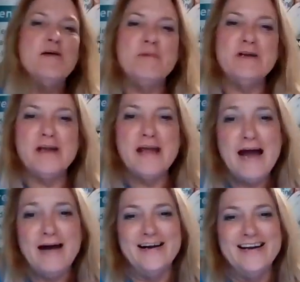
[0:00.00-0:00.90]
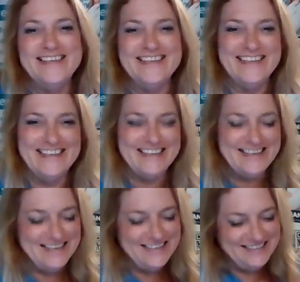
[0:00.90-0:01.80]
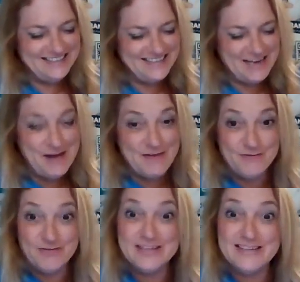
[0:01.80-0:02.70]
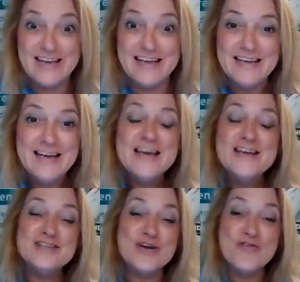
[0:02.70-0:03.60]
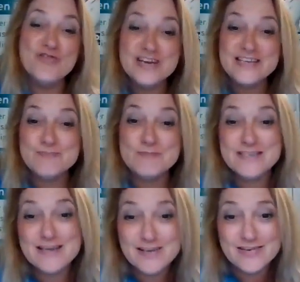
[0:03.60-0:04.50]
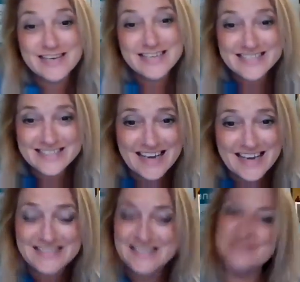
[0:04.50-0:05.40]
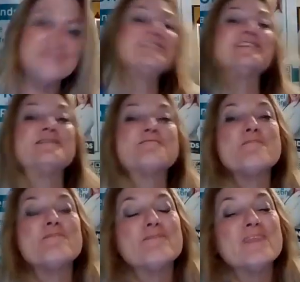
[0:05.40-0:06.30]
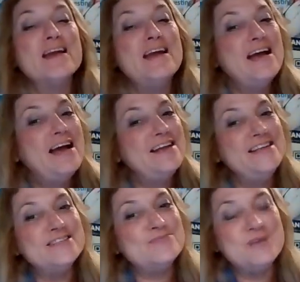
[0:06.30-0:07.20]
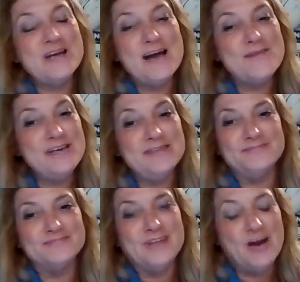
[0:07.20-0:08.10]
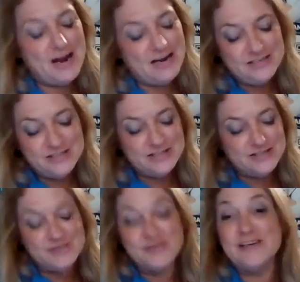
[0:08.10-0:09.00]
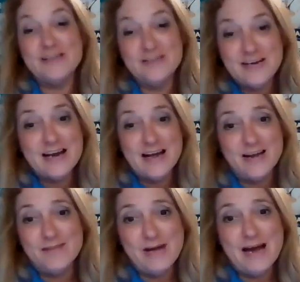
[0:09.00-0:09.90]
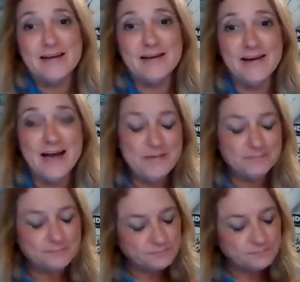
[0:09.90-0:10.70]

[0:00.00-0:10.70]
But anyhow, I'm having fun today. So this particular Inside Secrets, and this, all right, let's just do it and I'll unpack it. All right.